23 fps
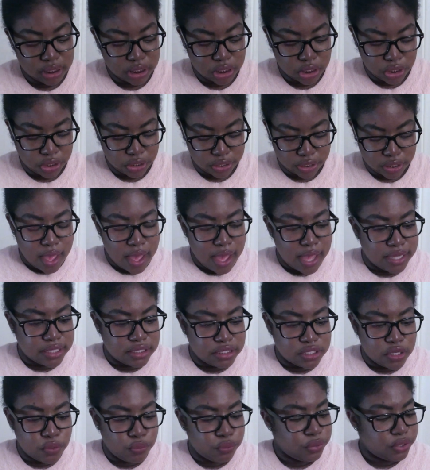good. I
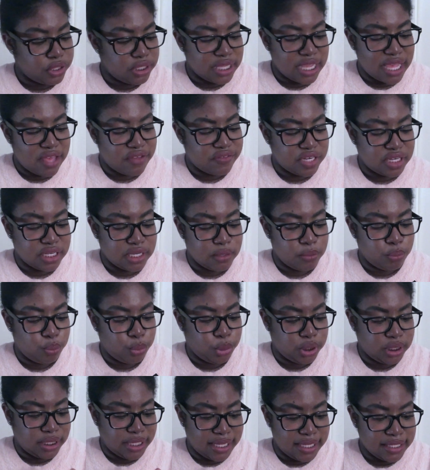don't really have any
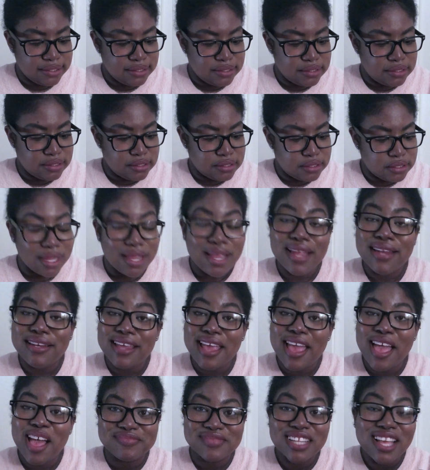complaints, and yeah,
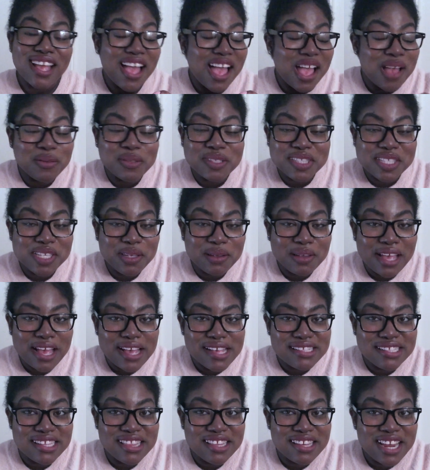I will see you guys
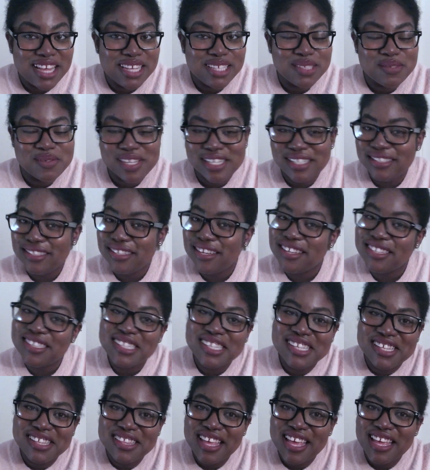in the next one.
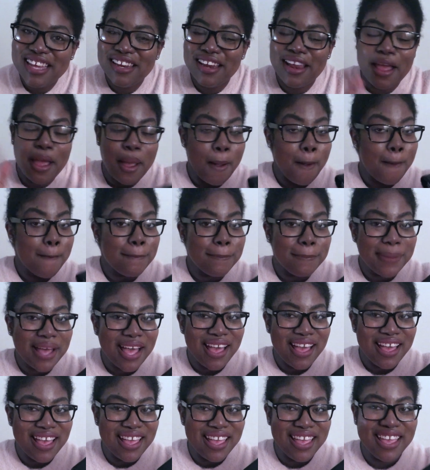Until then,
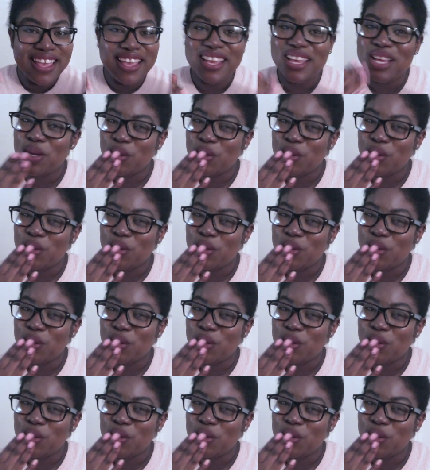bye.